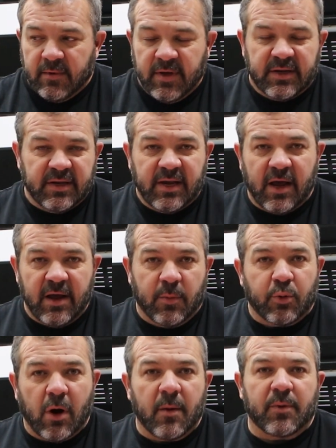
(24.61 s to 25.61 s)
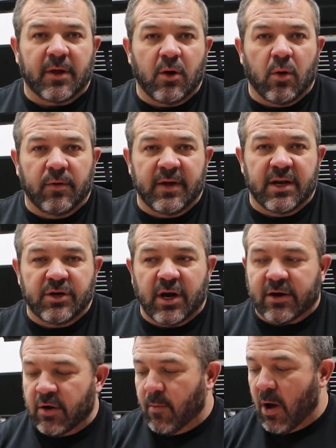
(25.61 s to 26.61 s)
This is how you properly hold the
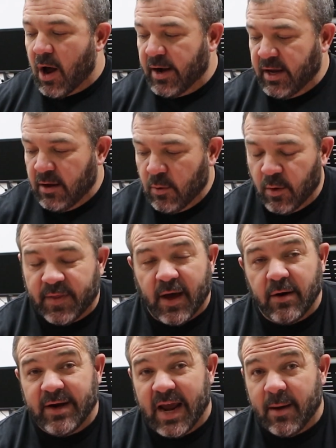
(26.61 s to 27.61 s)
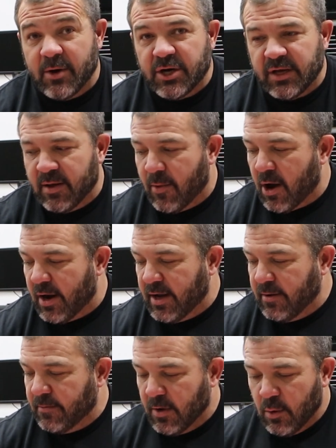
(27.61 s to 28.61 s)
injector body without damaging the body.